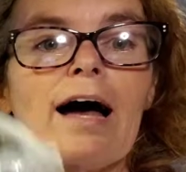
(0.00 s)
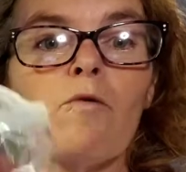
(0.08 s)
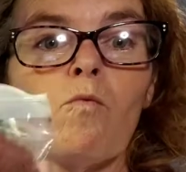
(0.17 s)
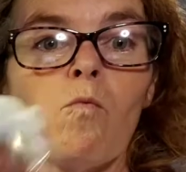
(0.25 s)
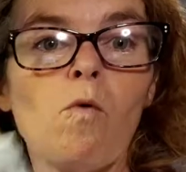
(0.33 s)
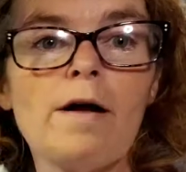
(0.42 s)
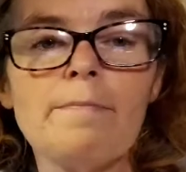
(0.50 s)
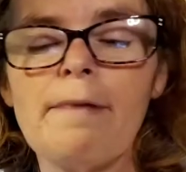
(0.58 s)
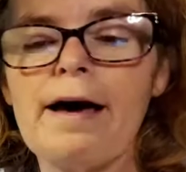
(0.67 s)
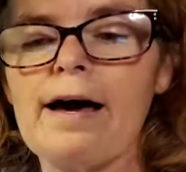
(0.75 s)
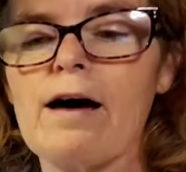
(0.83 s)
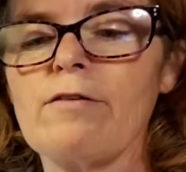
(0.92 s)
got 1
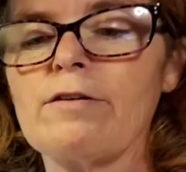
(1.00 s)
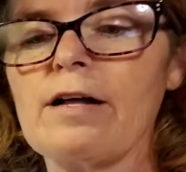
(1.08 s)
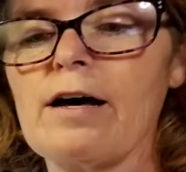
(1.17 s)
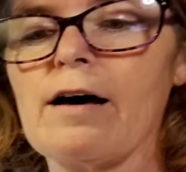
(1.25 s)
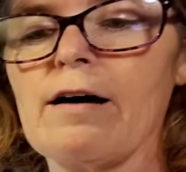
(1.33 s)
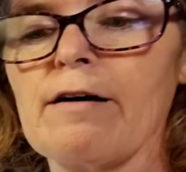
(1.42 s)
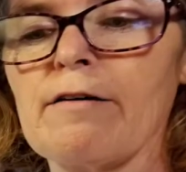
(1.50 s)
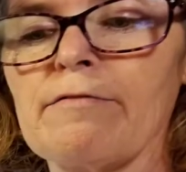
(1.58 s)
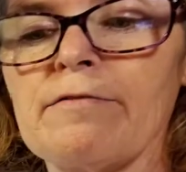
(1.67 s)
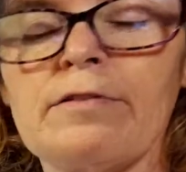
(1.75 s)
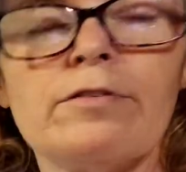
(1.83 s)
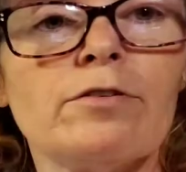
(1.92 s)
pound
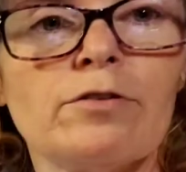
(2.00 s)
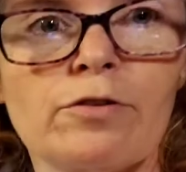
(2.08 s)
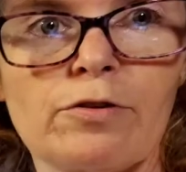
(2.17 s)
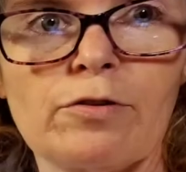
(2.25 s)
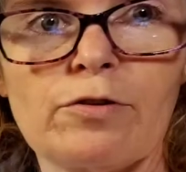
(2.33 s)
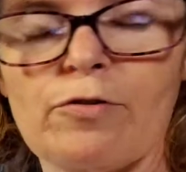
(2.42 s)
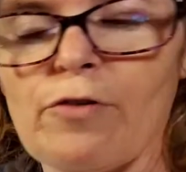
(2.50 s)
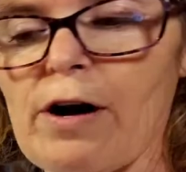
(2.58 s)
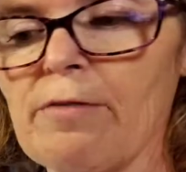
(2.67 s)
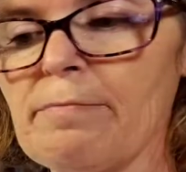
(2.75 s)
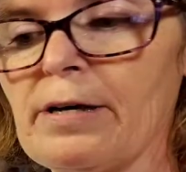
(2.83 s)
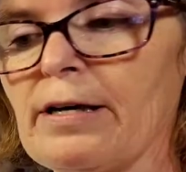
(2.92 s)
of
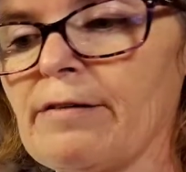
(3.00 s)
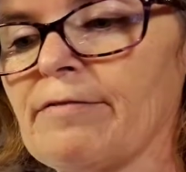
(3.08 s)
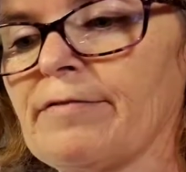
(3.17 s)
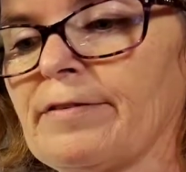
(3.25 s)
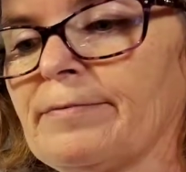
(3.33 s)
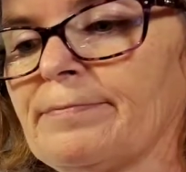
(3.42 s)
ground beef.